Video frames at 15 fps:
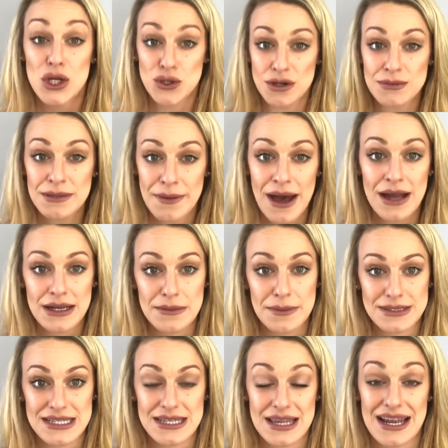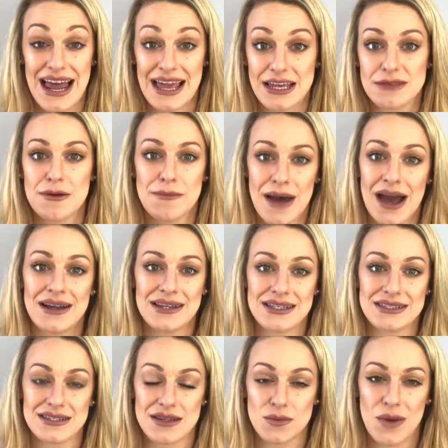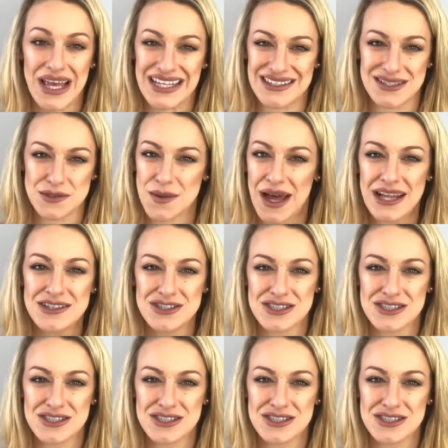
normally partly because of the length, but partly because of the waist as well.